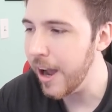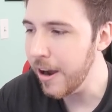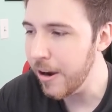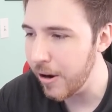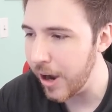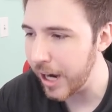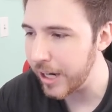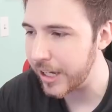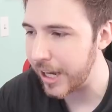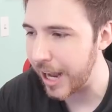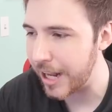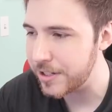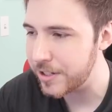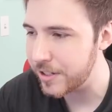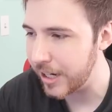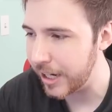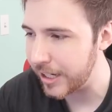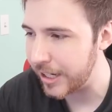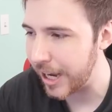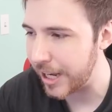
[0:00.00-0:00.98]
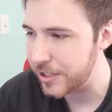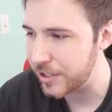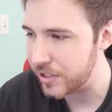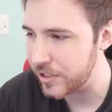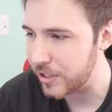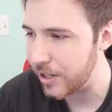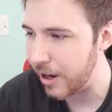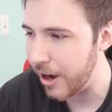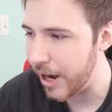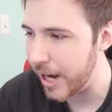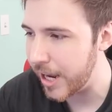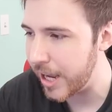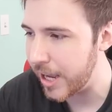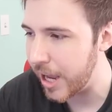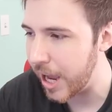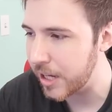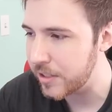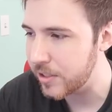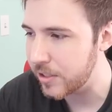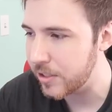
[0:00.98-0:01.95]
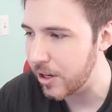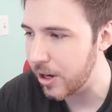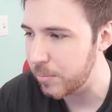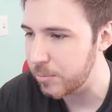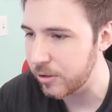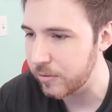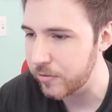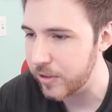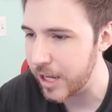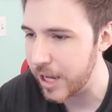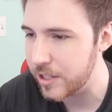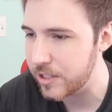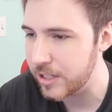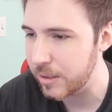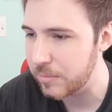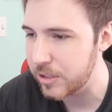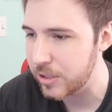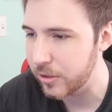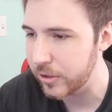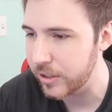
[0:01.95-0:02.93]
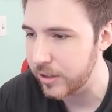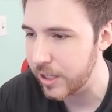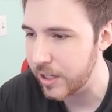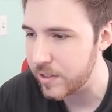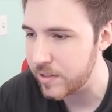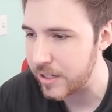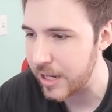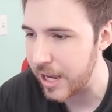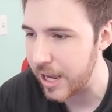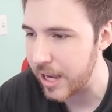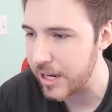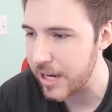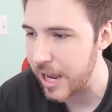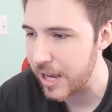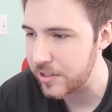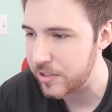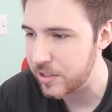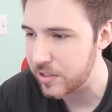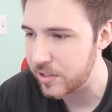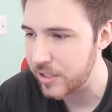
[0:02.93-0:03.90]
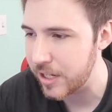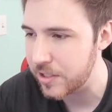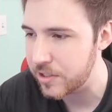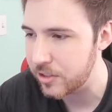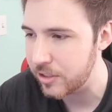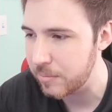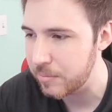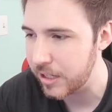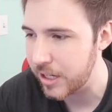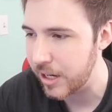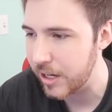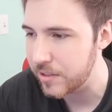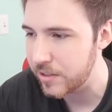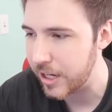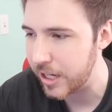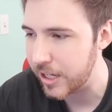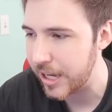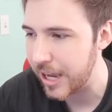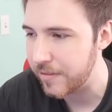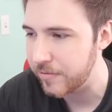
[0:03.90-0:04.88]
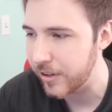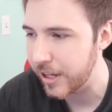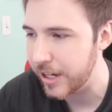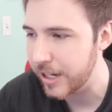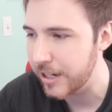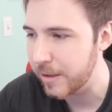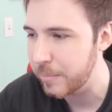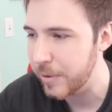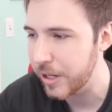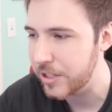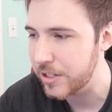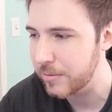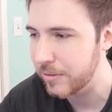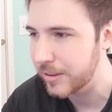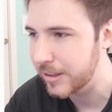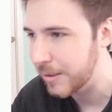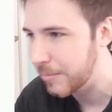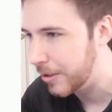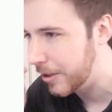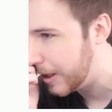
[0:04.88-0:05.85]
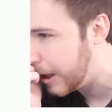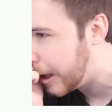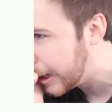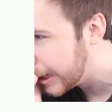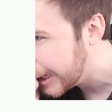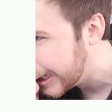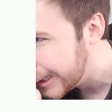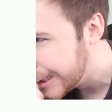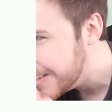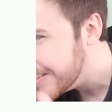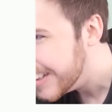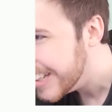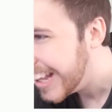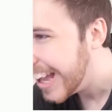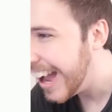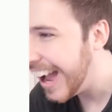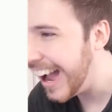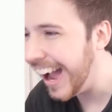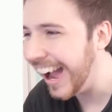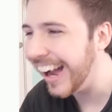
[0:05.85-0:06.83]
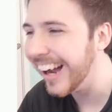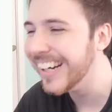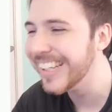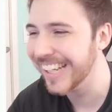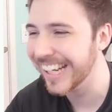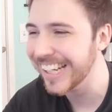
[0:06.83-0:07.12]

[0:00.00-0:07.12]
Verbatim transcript: Oh, I got you. Sorry to Noble if he ends up doing this and he has to censor it because I can't find any picture with them alone. Oh,